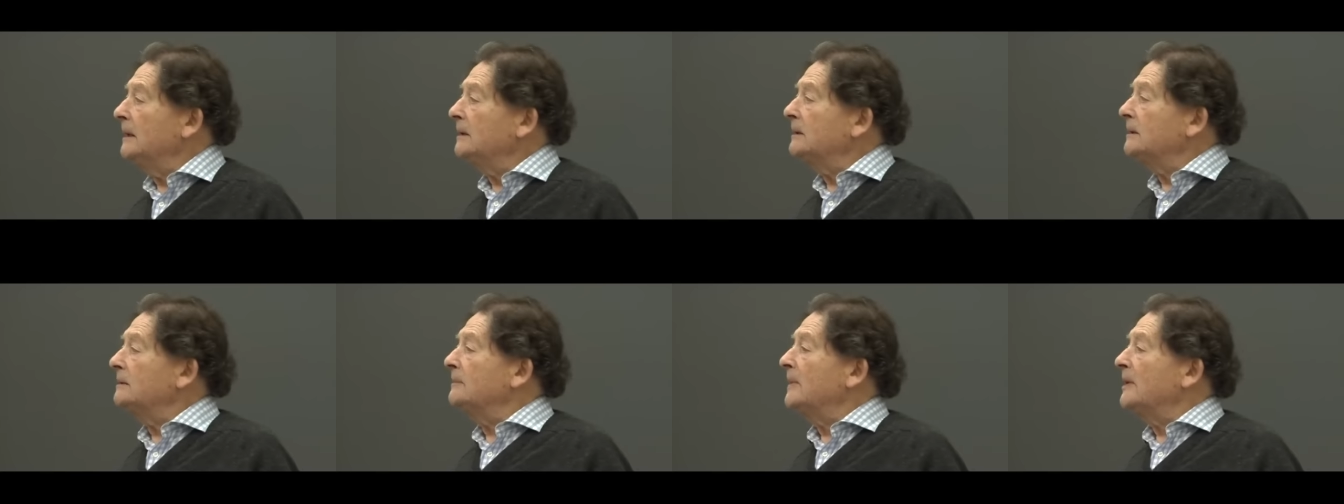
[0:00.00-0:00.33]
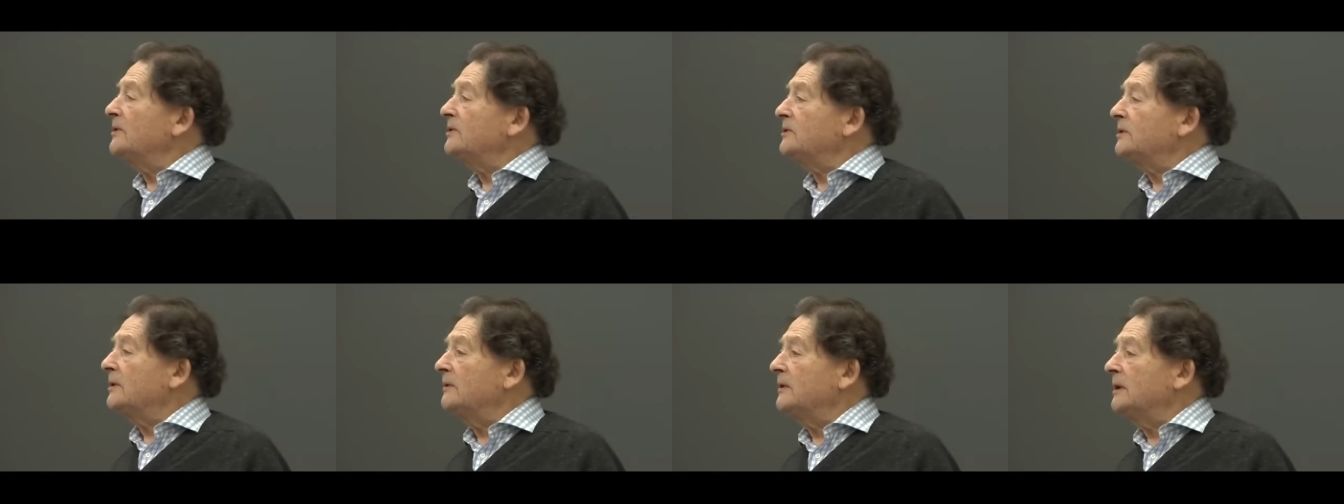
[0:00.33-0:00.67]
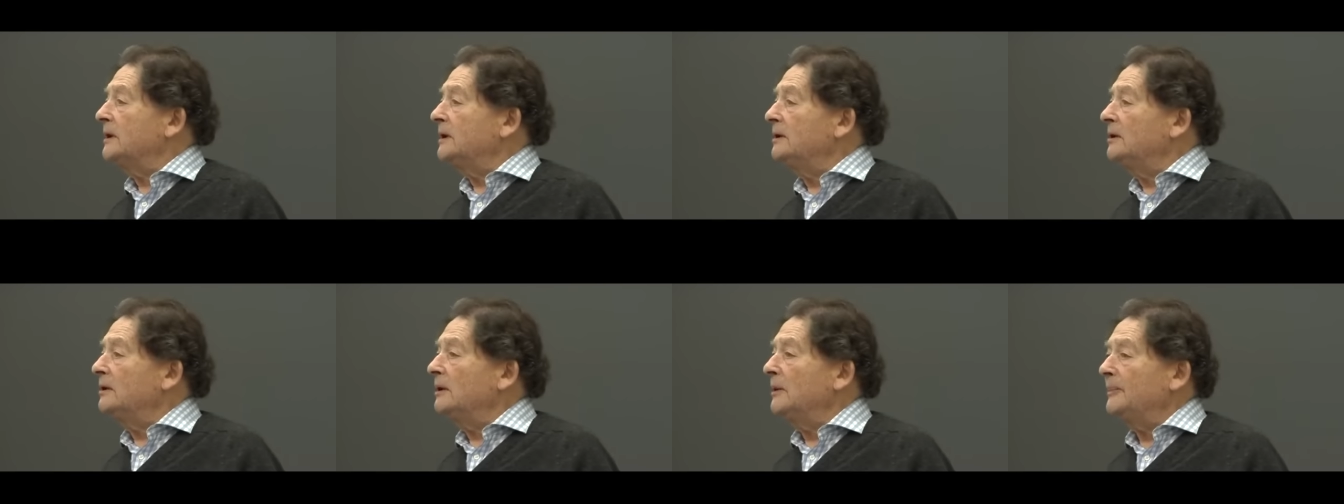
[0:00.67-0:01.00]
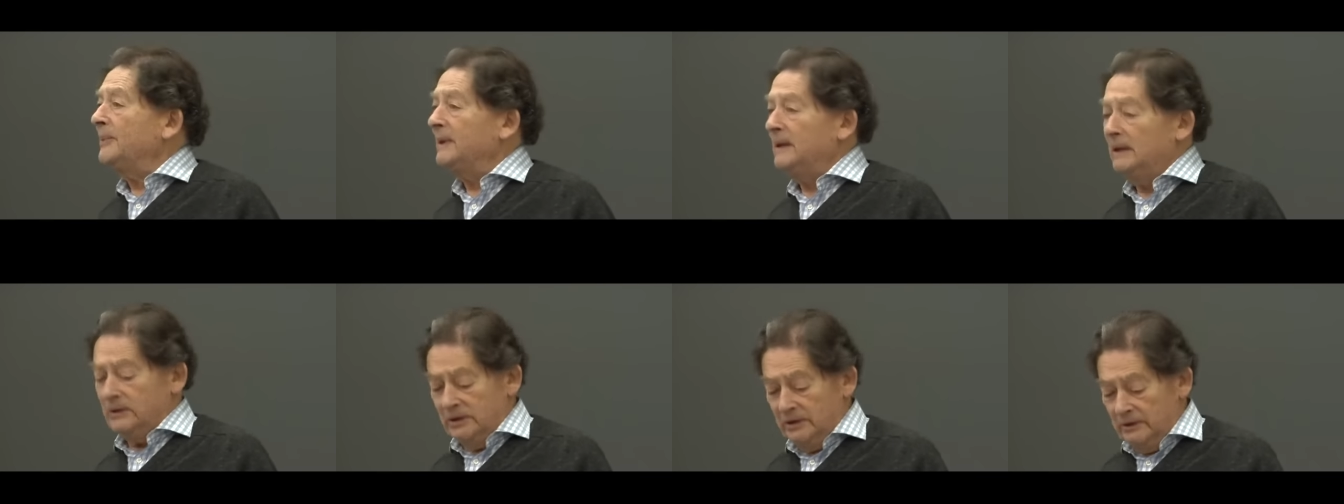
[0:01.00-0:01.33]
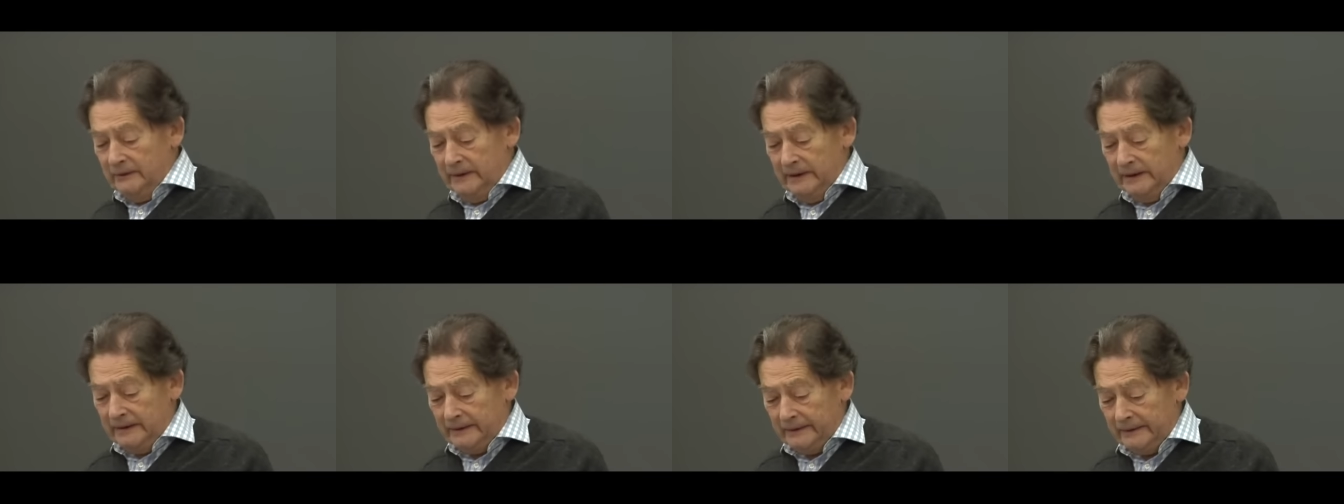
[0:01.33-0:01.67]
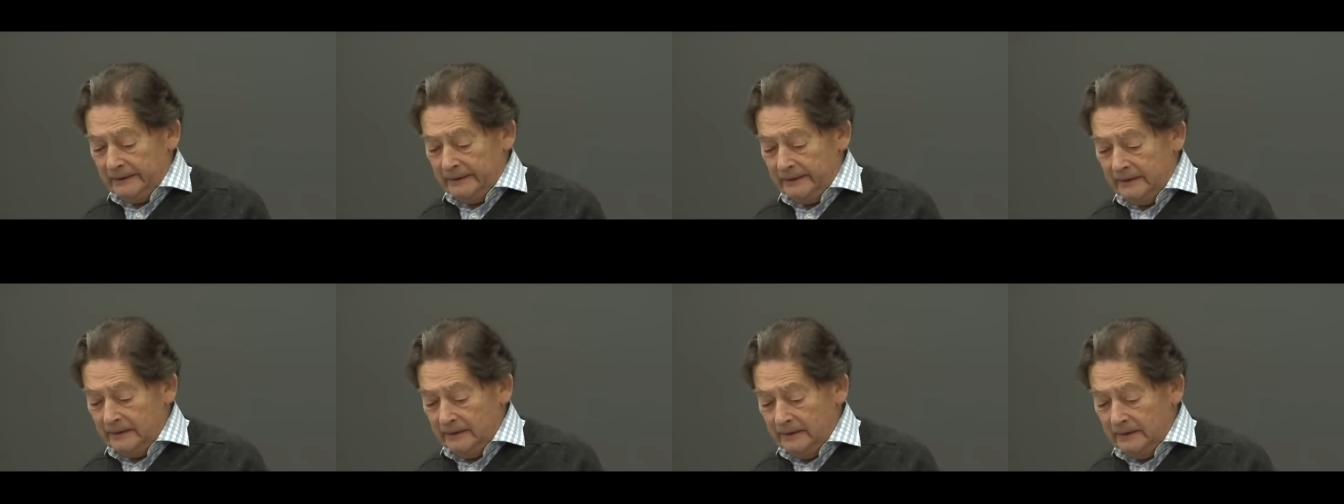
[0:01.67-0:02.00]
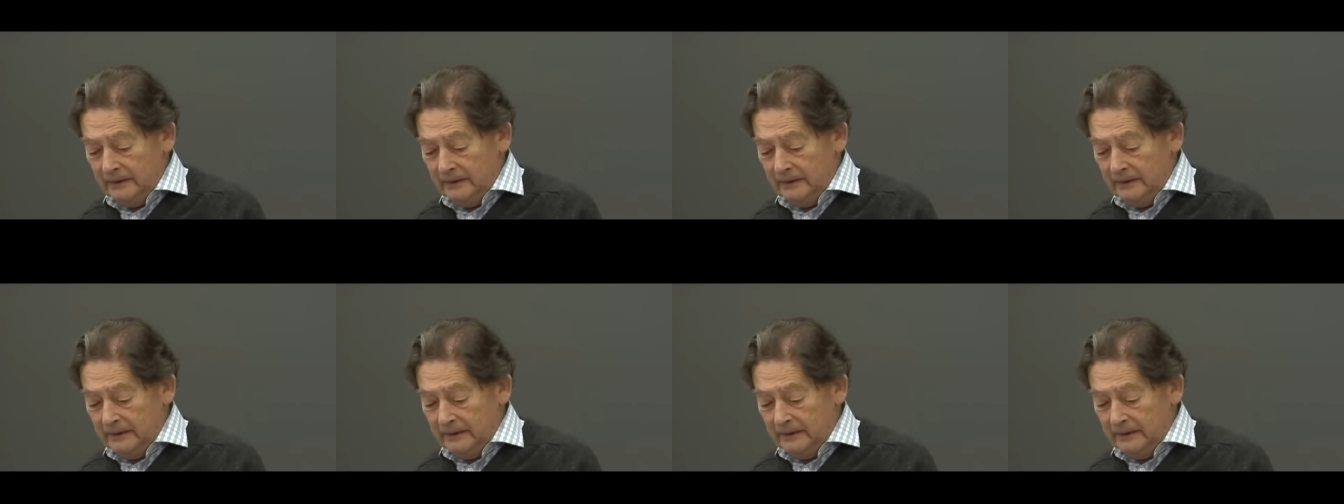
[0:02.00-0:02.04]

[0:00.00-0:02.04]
than most of the European Union.